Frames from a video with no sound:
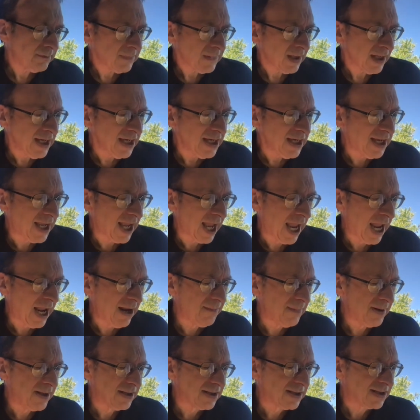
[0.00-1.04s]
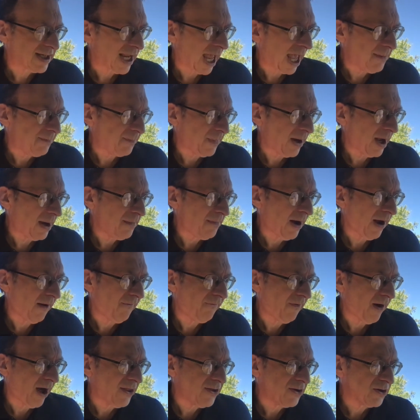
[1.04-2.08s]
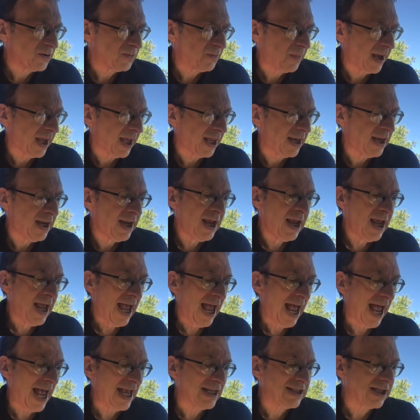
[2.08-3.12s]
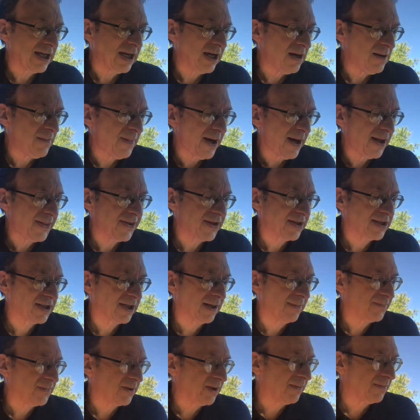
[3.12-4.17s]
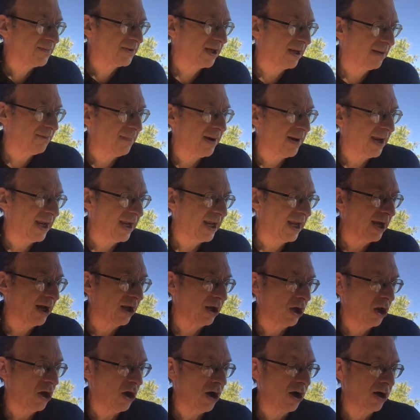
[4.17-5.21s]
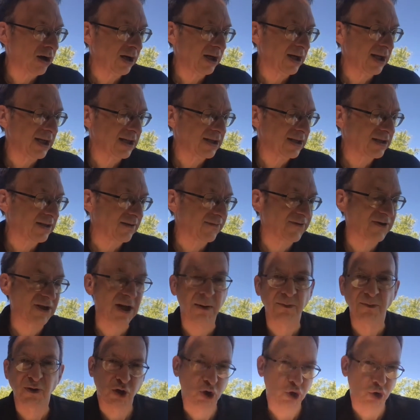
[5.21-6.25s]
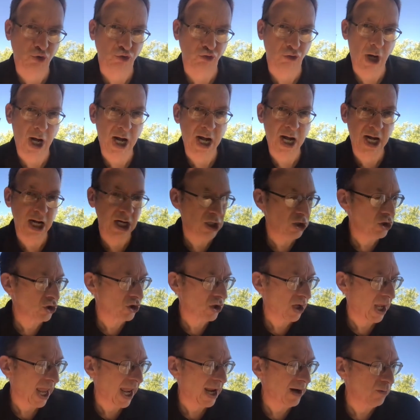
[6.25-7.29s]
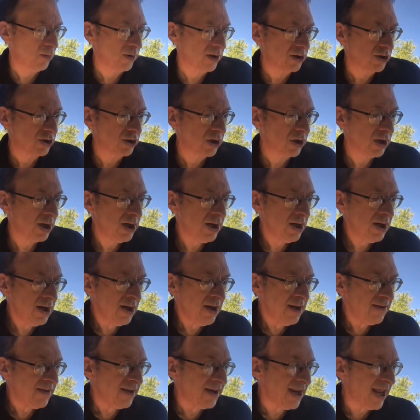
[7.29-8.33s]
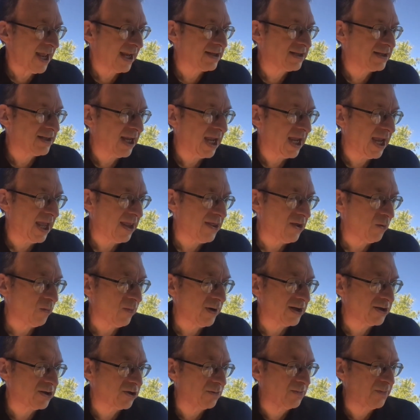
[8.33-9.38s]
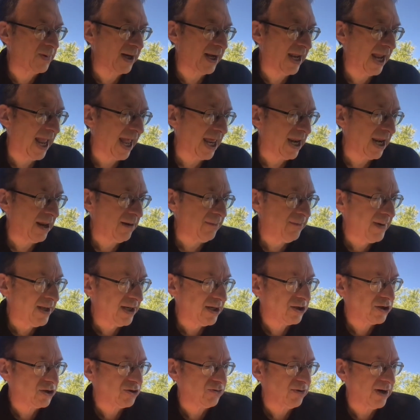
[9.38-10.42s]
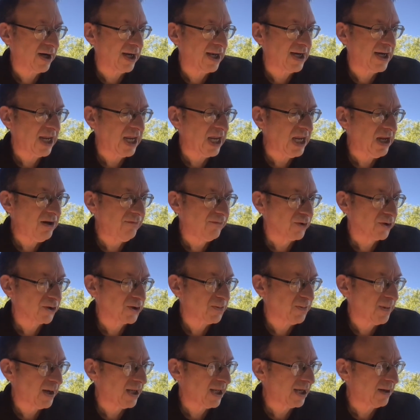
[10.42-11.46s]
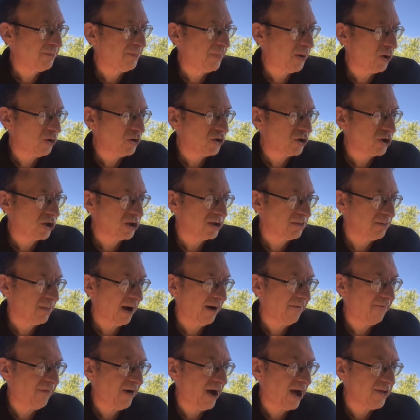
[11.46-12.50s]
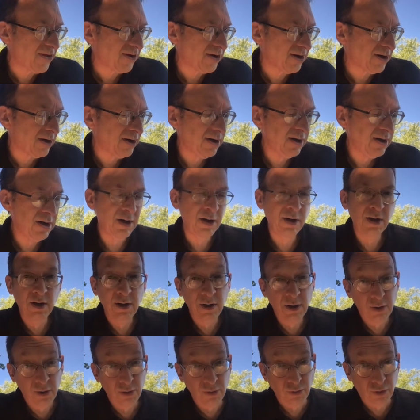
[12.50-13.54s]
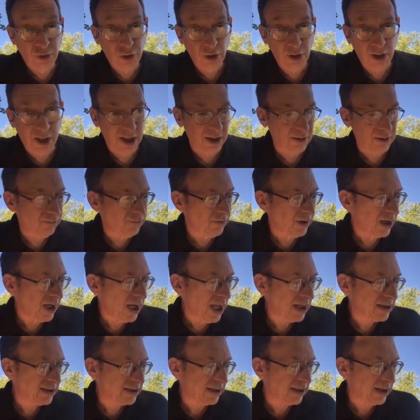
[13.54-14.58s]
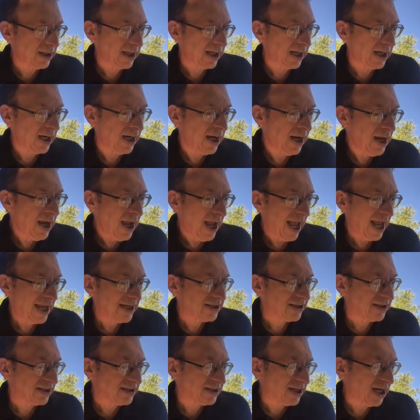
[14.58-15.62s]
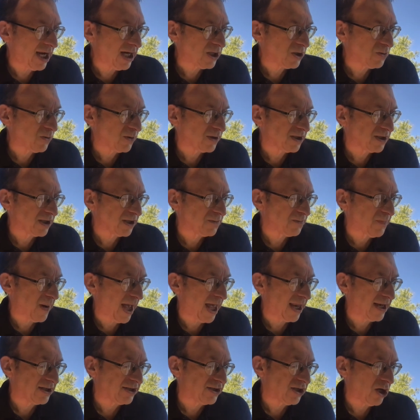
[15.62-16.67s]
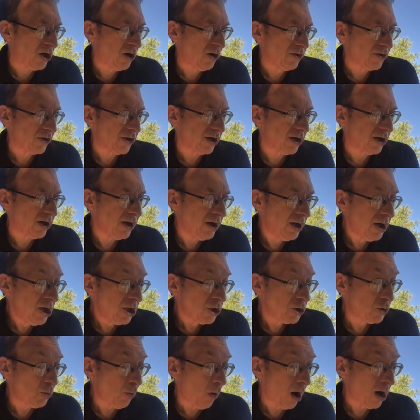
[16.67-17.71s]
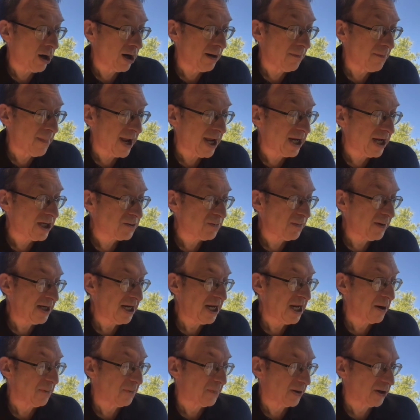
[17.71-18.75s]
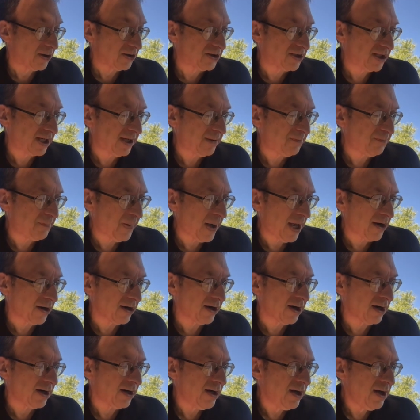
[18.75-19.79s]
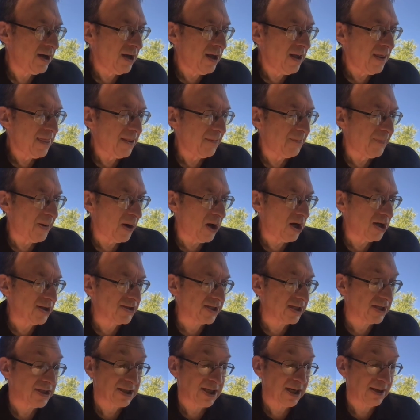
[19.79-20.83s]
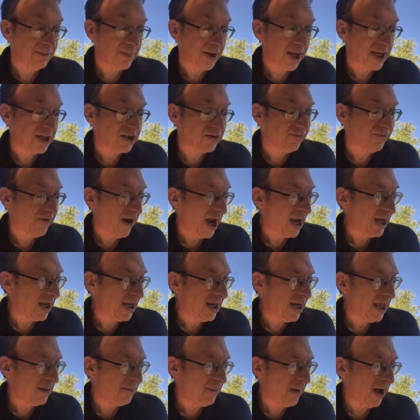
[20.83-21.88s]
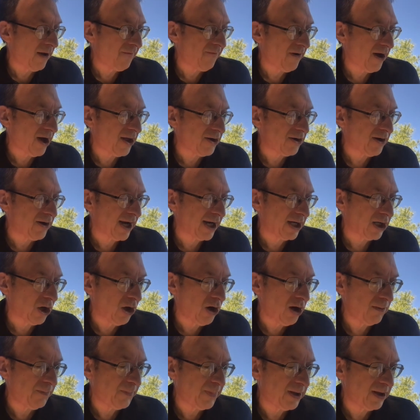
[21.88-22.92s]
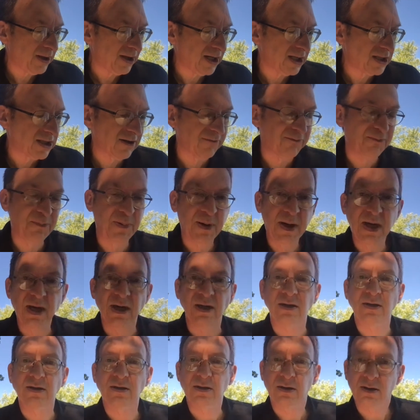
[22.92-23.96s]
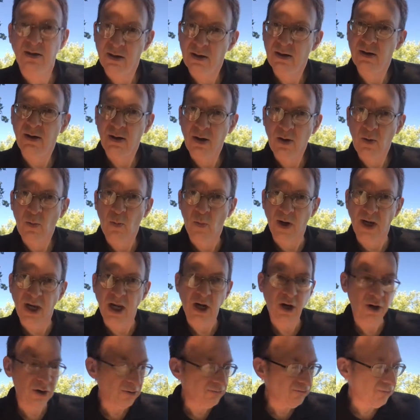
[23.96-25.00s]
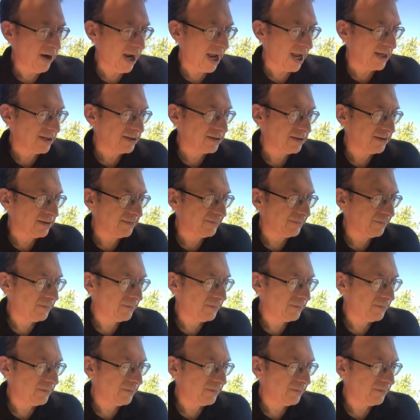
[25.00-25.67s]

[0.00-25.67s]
He came and sat by my father's bed, asking about the symptoms and making a long list of some strange language. The next day, the wizard began administering an evil-smelling potion to my father. He took it reluctantly, as the taste was as bad as the odor. To our amazement, he appeared to get better. The palsy seemed less violent, and my father had long periods of peace when he could rest.